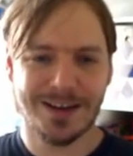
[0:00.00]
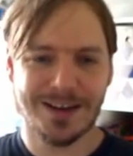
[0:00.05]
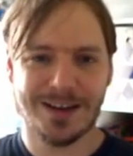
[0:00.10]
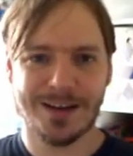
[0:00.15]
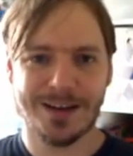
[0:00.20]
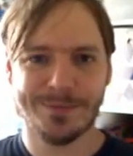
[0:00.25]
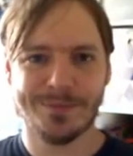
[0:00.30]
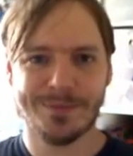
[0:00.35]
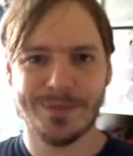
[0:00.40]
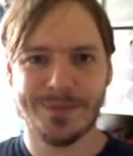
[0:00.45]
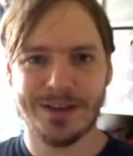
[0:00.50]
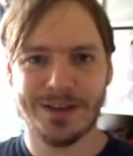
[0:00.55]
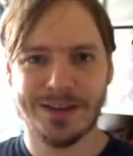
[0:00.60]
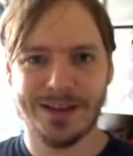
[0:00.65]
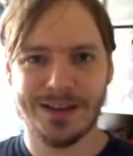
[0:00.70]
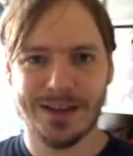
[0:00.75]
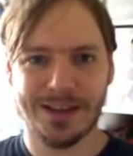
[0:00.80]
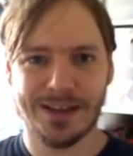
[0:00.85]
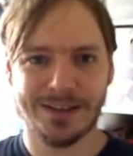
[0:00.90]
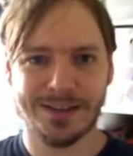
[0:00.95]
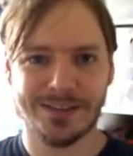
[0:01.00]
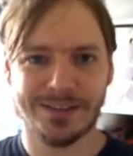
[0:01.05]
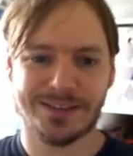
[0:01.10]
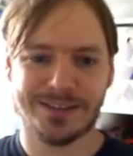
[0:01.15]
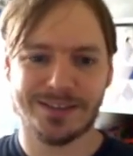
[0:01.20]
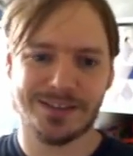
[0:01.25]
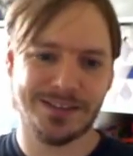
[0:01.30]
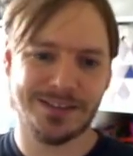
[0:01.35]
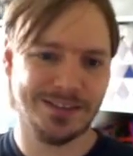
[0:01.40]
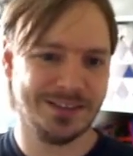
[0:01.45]
and
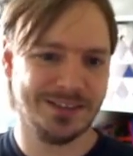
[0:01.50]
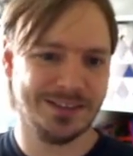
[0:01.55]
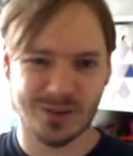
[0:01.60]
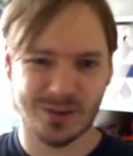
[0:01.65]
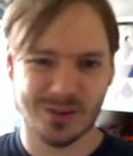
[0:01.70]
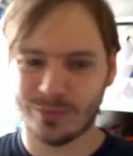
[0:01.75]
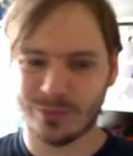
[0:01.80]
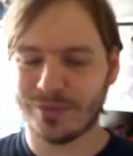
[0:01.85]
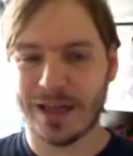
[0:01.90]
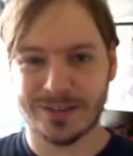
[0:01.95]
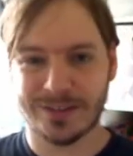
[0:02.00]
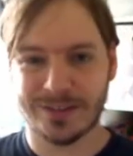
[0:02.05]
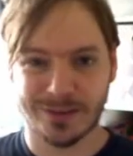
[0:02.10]
so that's a